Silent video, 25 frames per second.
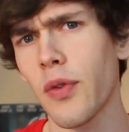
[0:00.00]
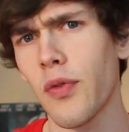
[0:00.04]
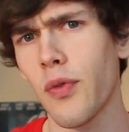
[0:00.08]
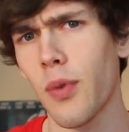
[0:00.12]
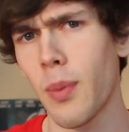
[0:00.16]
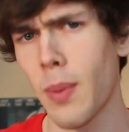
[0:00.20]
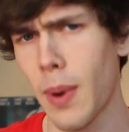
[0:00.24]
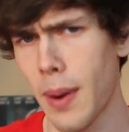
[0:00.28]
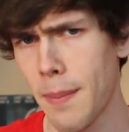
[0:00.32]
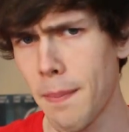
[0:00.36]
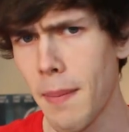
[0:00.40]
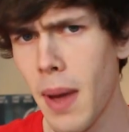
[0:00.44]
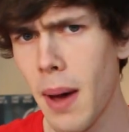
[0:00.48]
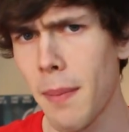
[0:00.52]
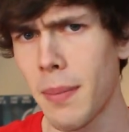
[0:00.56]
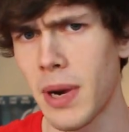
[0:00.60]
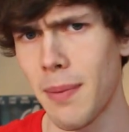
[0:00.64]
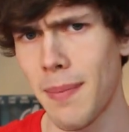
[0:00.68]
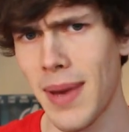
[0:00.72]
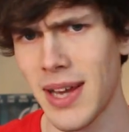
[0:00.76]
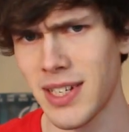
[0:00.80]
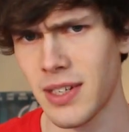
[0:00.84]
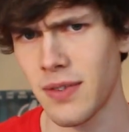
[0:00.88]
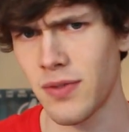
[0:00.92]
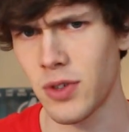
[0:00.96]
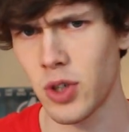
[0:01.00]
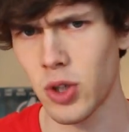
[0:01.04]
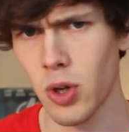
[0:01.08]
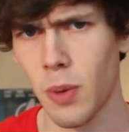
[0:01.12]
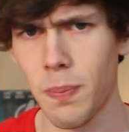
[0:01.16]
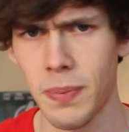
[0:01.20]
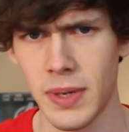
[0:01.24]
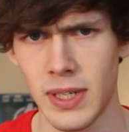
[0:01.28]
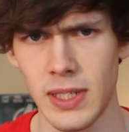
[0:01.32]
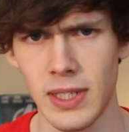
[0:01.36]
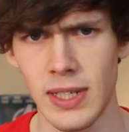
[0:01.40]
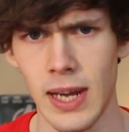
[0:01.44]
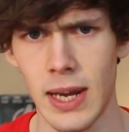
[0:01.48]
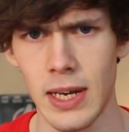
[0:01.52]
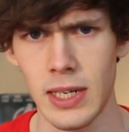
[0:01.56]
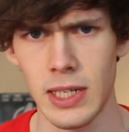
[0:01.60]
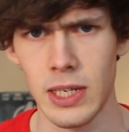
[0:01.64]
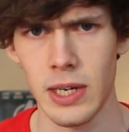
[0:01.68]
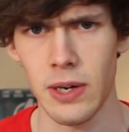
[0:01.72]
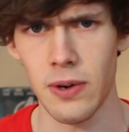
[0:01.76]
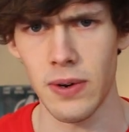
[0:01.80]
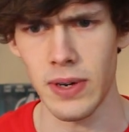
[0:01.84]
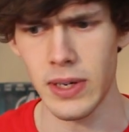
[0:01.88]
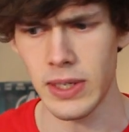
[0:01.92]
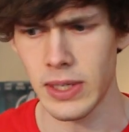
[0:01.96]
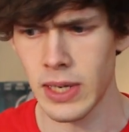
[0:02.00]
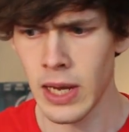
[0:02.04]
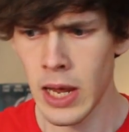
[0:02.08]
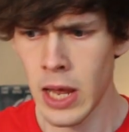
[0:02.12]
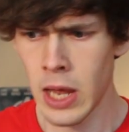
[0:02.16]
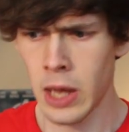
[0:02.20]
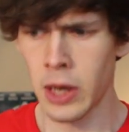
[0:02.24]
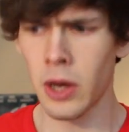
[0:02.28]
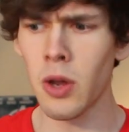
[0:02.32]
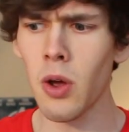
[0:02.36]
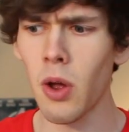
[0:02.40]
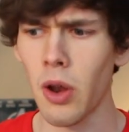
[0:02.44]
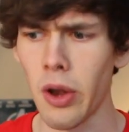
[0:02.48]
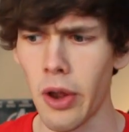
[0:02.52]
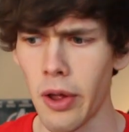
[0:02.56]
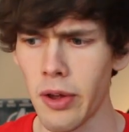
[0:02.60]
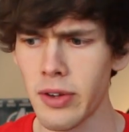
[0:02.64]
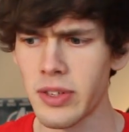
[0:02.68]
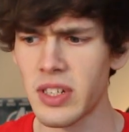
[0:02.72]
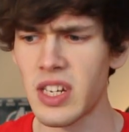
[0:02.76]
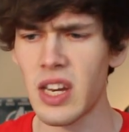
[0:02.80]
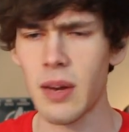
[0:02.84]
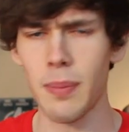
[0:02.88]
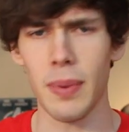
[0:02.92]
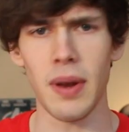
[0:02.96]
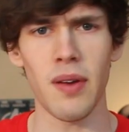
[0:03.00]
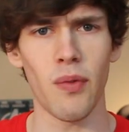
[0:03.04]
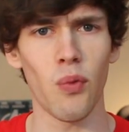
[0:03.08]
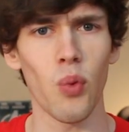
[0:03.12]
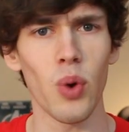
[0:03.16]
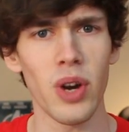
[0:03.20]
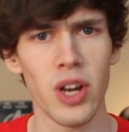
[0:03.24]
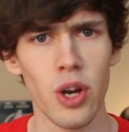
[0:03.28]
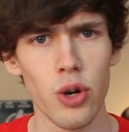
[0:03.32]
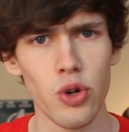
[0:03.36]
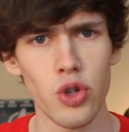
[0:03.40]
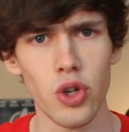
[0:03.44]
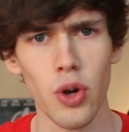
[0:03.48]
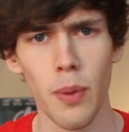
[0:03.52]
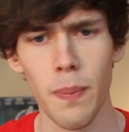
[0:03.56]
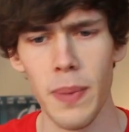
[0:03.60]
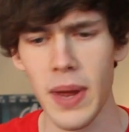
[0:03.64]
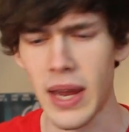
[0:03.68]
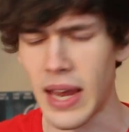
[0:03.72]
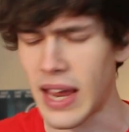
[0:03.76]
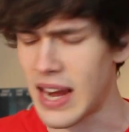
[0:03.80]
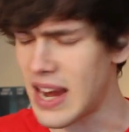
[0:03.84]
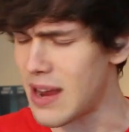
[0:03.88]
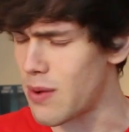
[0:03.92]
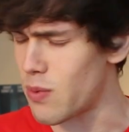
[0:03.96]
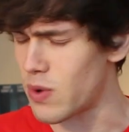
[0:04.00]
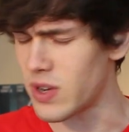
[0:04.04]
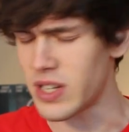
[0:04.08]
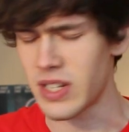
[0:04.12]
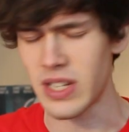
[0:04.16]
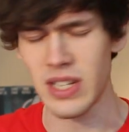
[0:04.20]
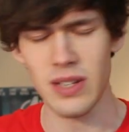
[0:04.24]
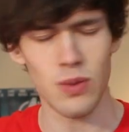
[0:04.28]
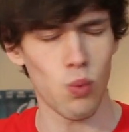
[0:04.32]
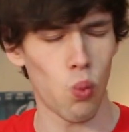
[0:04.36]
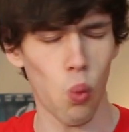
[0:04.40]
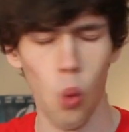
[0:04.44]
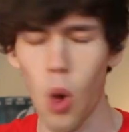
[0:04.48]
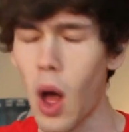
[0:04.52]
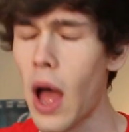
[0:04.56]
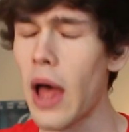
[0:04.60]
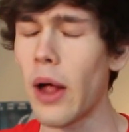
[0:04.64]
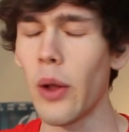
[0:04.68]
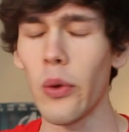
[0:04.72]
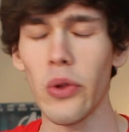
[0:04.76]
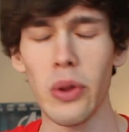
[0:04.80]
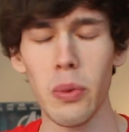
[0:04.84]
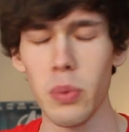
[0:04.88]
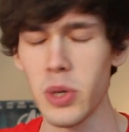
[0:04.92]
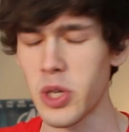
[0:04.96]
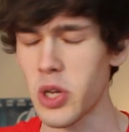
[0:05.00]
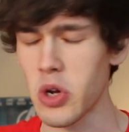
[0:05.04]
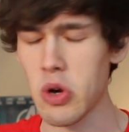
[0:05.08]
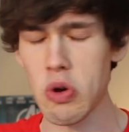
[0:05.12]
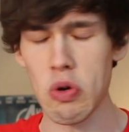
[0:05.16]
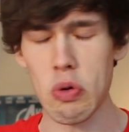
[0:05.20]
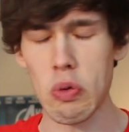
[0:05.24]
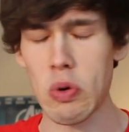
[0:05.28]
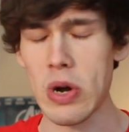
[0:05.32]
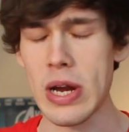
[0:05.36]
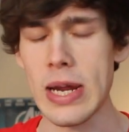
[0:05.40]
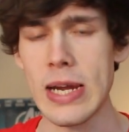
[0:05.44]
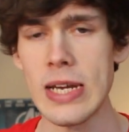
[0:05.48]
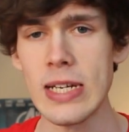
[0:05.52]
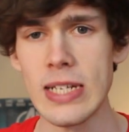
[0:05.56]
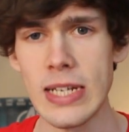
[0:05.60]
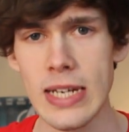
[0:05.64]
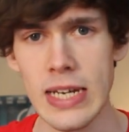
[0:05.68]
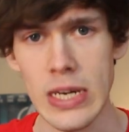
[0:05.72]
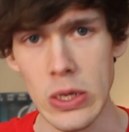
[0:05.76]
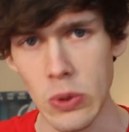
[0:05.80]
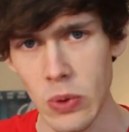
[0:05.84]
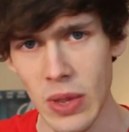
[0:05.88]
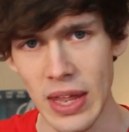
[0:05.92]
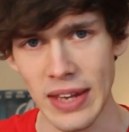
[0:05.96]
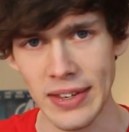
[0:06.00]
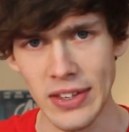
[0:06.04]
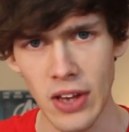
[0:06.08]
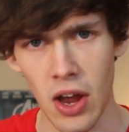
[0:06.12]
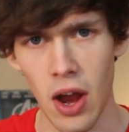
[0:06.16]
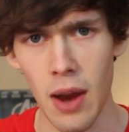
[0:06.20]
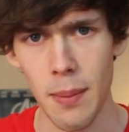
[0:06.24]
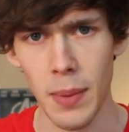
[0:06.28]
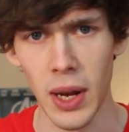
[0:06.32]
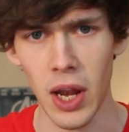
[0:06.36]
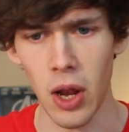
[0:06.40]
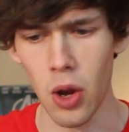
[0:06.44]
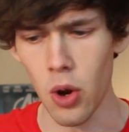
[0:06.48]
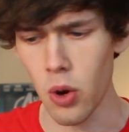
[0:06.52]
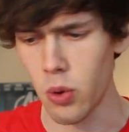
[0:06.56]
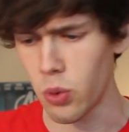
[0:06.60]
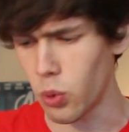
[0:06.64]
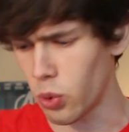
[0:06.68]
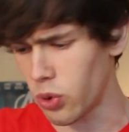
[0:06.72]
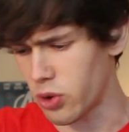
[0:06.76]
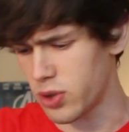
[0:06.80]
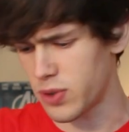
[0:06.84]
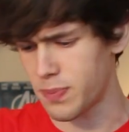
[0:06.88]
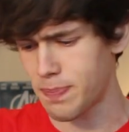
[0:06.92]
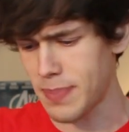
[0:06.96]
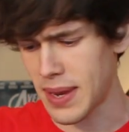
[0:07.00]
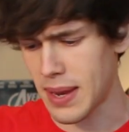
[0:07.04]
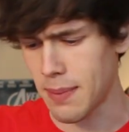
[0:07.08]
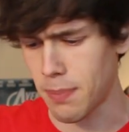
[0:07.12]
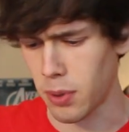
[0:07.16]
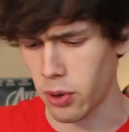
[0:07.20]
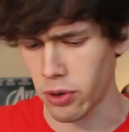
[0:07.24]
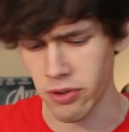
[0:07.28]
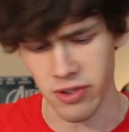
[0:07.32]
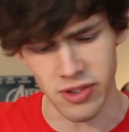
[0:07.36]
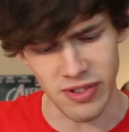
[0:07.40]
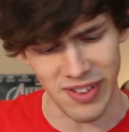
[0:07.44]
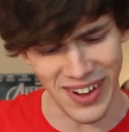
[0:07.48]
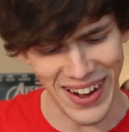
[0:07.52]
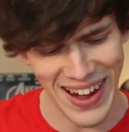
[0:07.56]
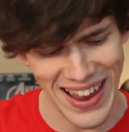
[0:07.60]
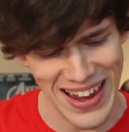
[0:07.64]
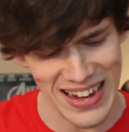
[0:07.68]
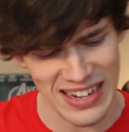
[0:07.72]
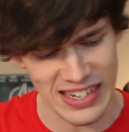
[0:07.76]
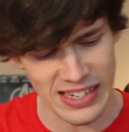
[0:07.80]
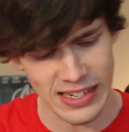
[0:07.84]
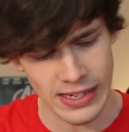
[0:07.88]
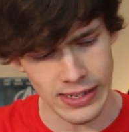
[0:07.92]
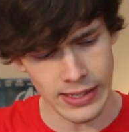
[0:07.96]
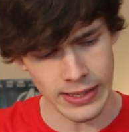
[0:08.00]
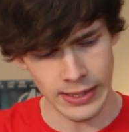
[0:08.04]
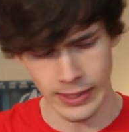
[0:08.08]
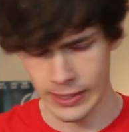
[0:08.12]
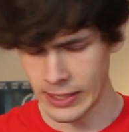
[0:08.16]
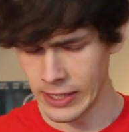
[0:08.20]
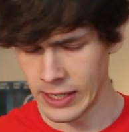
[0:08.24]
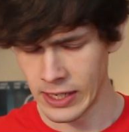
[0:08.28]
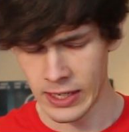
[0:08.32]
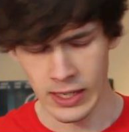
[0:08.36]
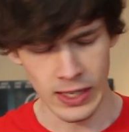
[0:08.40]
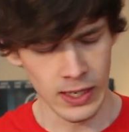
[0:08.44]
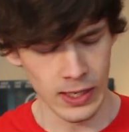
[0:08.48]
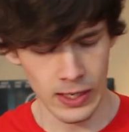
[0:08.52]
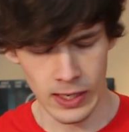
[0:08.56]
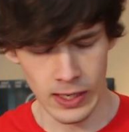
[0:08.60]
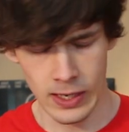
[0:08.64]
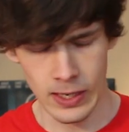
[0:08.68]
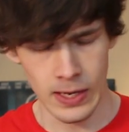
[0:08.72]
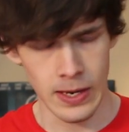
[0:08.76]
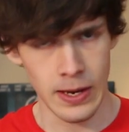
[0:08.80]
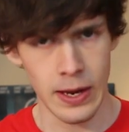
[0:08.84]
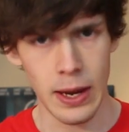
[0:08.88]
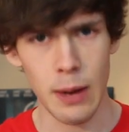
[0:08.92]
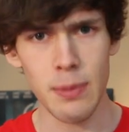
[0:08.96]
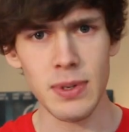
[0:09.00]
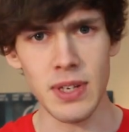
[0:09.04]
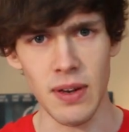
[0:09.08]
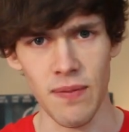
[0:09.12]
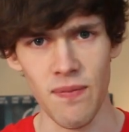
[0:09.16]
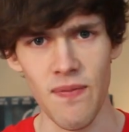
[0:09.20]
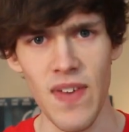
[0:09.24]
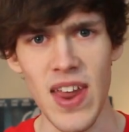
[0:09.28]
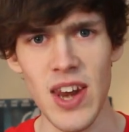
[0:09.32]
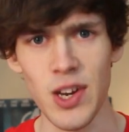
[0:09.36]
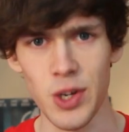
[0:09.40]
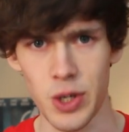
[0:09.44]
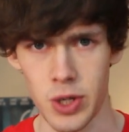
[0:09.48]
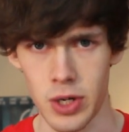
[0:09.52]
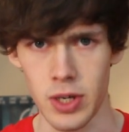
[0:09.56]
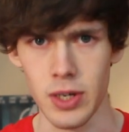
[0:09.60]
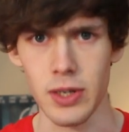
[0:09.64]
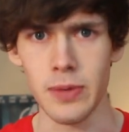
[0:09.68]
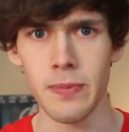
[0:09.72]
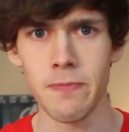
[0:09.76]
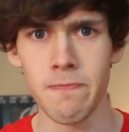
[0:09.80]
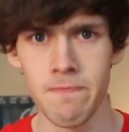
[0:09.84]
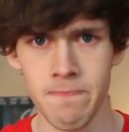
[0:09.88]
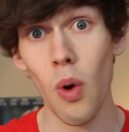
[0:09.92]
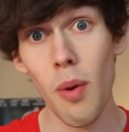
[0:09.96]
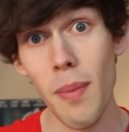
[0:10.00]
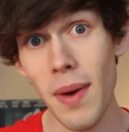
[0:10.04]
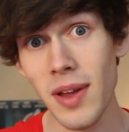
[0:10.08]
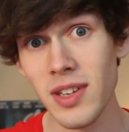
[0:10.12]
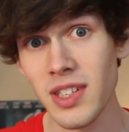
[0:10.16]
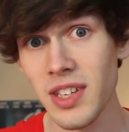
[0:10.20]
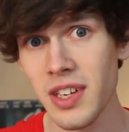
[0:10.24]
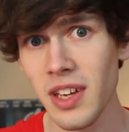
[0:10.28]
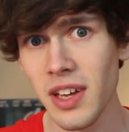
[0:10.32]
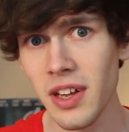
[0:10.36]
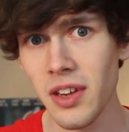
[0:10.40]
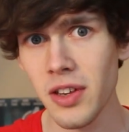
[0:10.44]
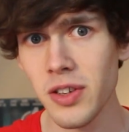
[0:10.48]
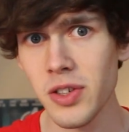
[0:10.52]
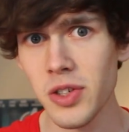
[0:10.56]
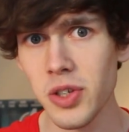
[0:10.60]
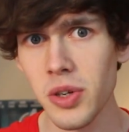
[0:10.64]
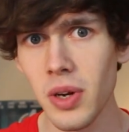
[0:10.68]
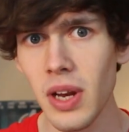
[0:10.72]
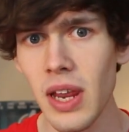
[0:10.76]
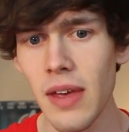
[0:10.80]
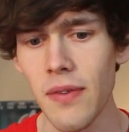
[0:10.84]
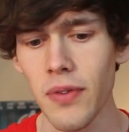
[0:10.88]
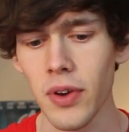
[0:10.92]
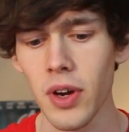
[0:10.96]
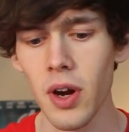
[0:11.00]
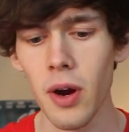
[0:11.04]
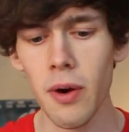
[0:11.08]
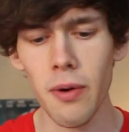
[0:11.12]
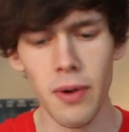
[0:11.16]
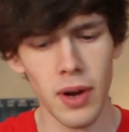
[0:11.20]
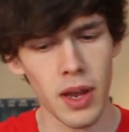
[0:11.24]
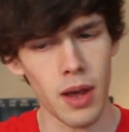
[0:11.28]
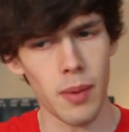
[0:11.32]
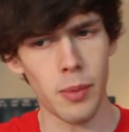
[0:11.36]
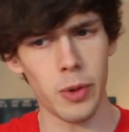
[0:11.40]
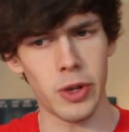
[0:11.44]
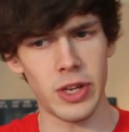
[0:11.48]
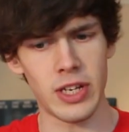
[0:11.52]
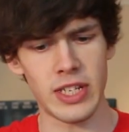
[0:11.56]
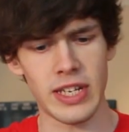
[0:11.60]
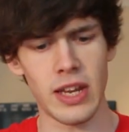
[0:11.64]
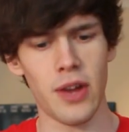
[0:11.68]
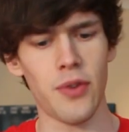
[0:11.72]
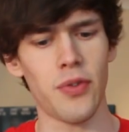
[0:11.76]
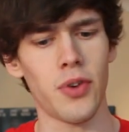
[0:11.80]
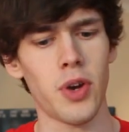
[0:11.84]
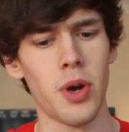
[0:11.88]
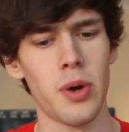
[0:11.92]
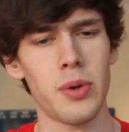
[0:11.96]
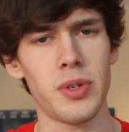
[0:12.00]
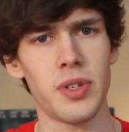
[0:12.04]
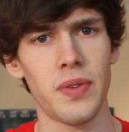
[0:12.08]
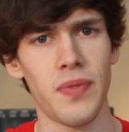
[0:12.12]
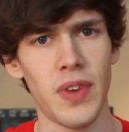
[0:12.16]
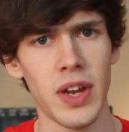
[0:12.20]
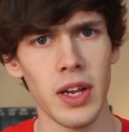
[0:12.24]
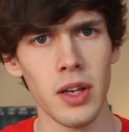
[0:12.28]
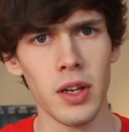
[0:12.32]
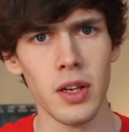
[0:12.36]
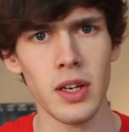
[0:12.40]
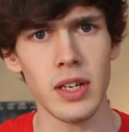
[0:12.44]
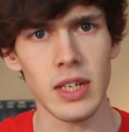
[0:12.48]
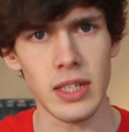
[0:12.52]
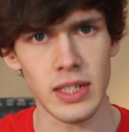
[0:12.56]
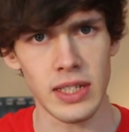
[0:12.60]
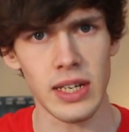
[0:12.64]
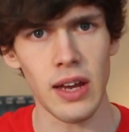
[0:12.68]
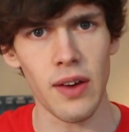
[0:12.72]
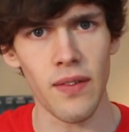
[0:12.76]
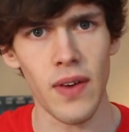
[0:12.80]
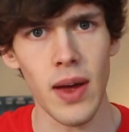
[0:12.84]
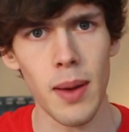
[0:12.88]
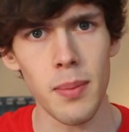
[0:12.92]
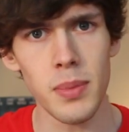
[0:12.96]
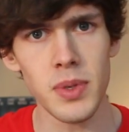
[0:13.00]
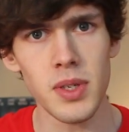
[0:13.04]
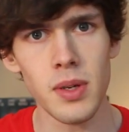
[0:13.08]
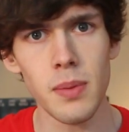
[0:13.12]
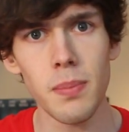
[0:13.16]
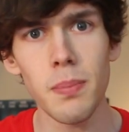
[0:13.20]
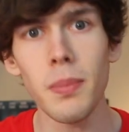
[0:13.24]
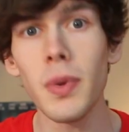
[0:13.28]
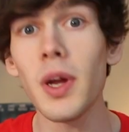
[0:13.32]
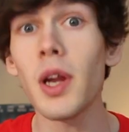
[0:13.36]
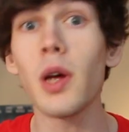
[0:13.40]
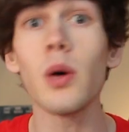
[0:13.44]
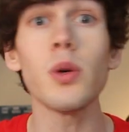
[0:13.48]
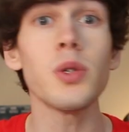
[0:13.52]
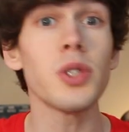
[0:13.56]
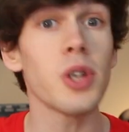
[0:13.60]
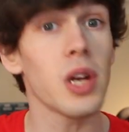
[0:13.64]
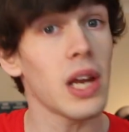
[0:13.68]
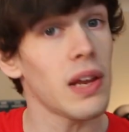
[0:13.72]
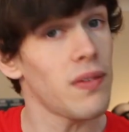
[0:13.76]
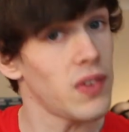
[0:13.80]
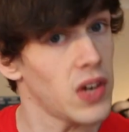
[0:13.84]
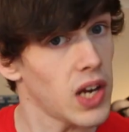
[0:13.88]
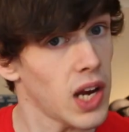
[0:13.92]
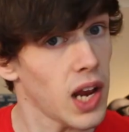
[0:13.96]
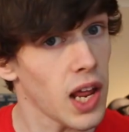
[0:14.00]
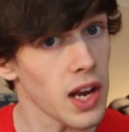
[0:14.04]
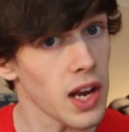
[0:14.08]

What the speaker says: off from my mum in a massive shopping centre and got lost, did a bit of window shopping, and it was wild. It was crazy. All that time alone, all those people, all those legs. It was an adventure. Whereabouts in England do you live? Currently, I'm on the south coast of England in Southampton, but I also live in